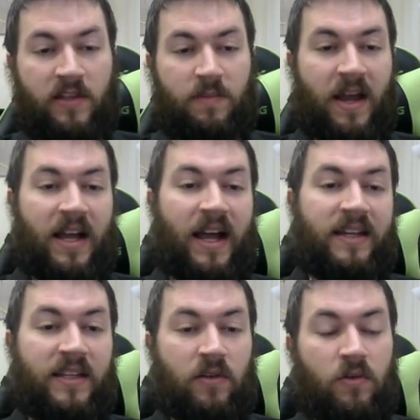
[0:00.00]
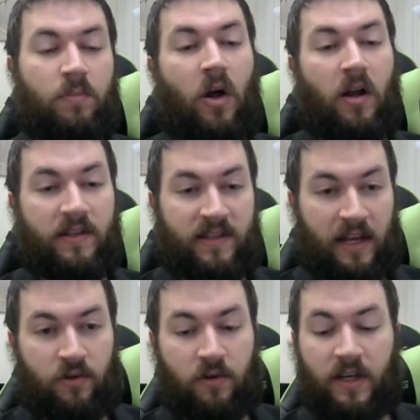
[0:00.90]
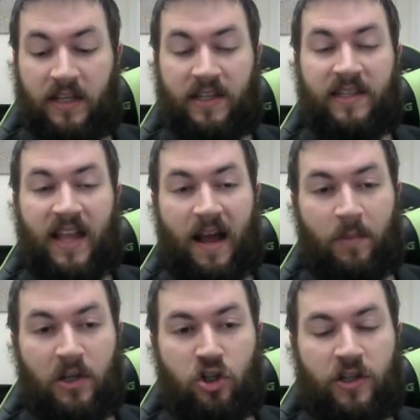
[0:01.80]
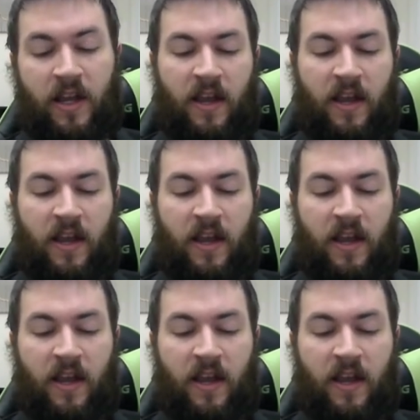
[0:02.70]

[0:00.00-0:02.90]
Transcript: My ideal pawn center is established.